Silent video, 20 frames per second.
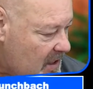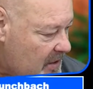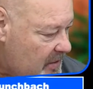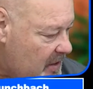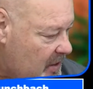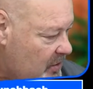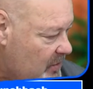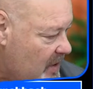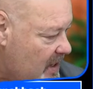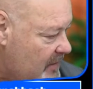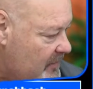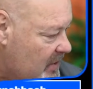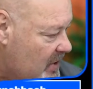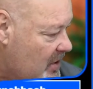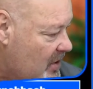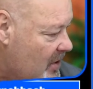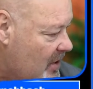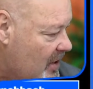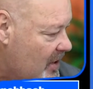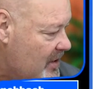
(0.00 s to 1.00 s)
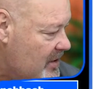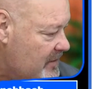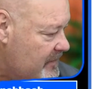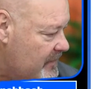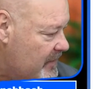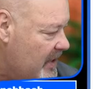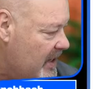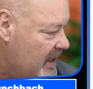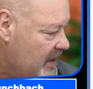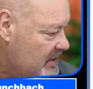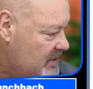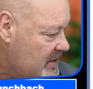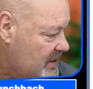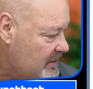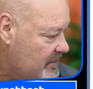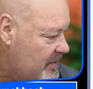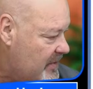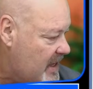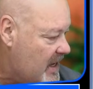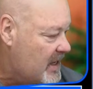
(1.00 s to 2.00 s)
that you have a card for
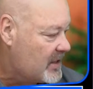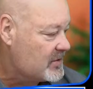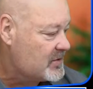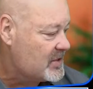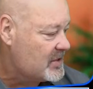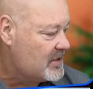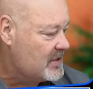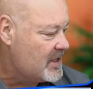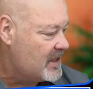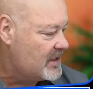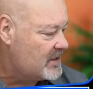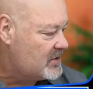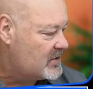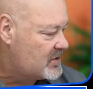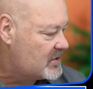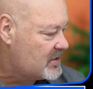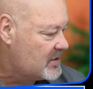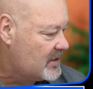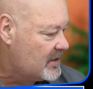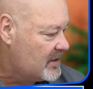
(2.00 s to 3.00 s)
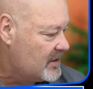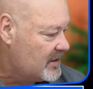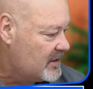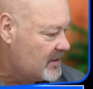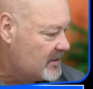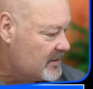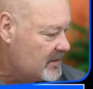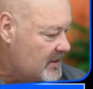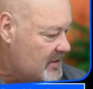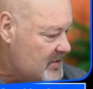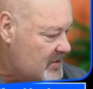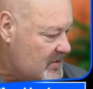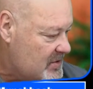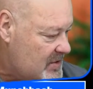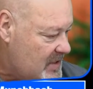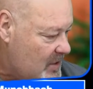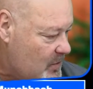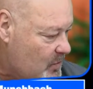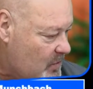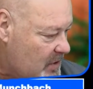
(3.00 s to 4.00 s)
18,000. That's doesn't
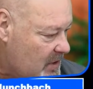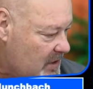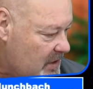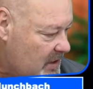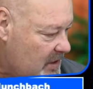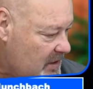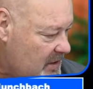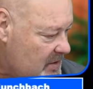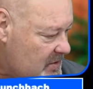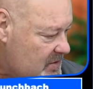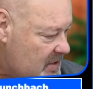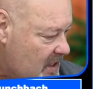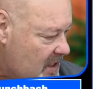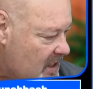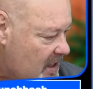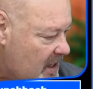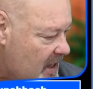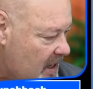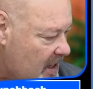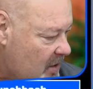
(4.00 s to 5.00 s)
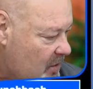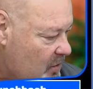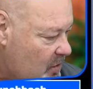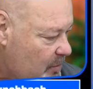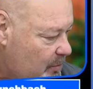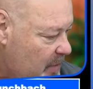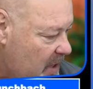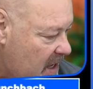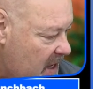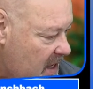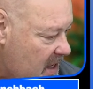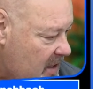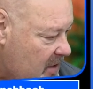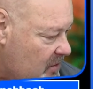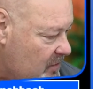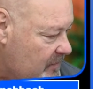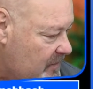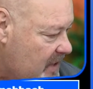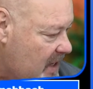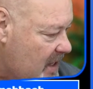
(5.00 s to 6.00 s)
say what it is. I go to bank.
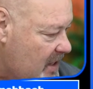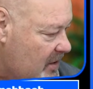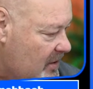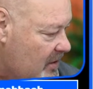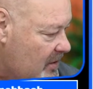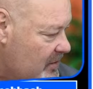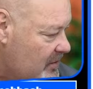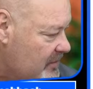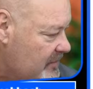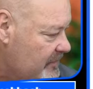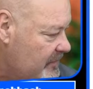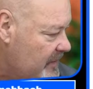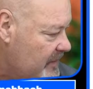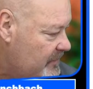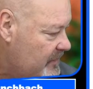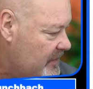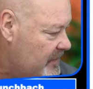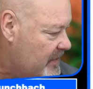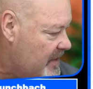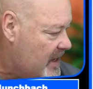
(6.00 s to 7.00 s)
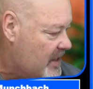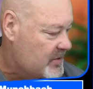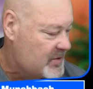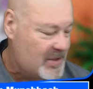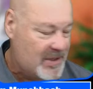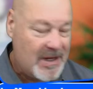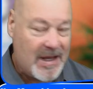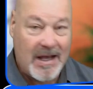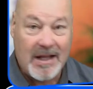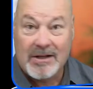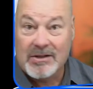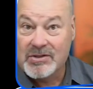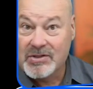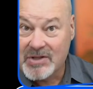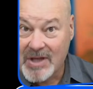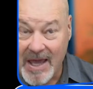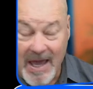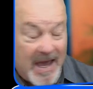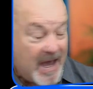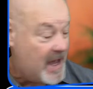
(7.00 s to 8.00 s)
You've got
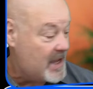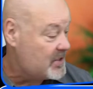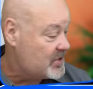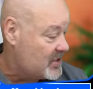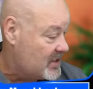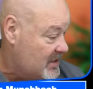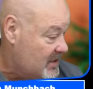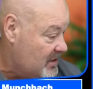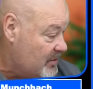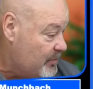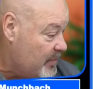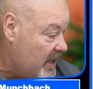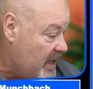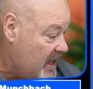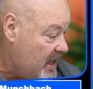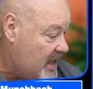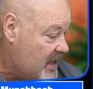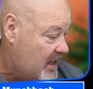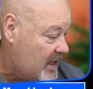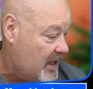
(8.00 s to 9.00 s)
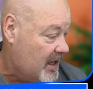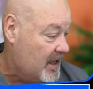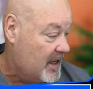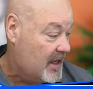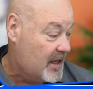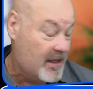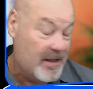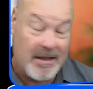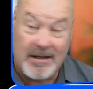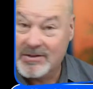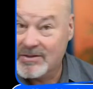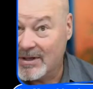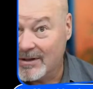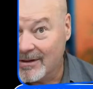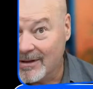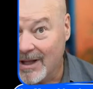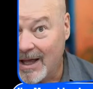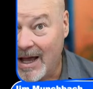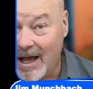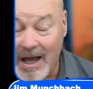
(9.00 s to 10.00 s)
$150,000 cash in the bank. That's a
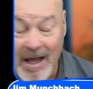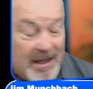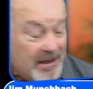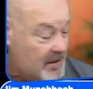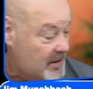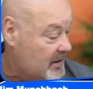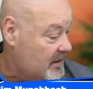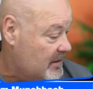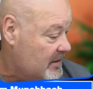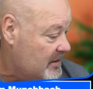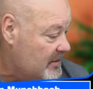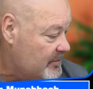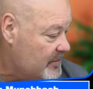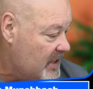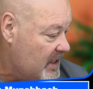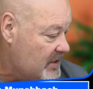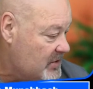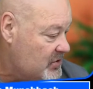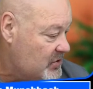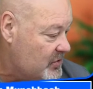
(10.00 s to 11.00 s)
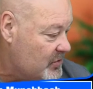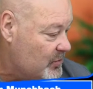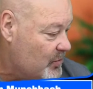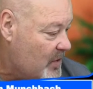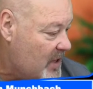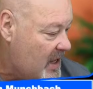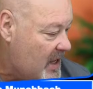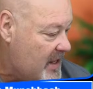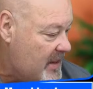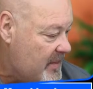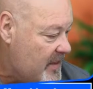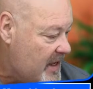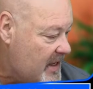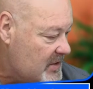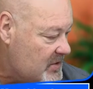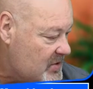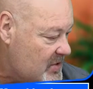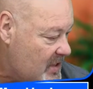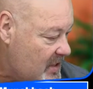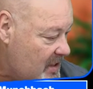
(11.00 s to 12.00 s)
lot. I'm not sure why
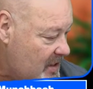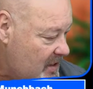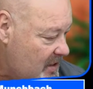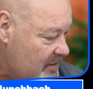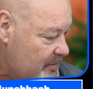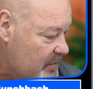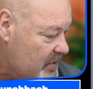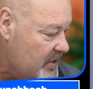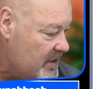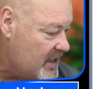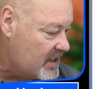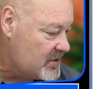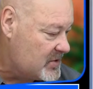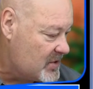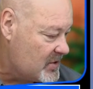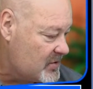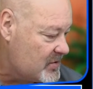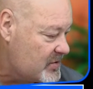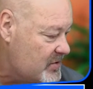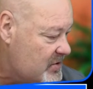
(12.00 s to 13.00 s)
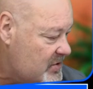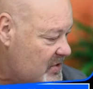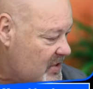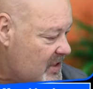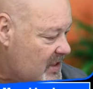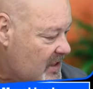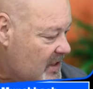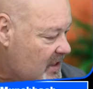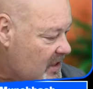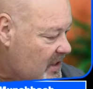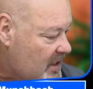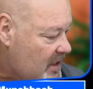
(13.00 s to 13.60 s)
that's there, but that's interesting.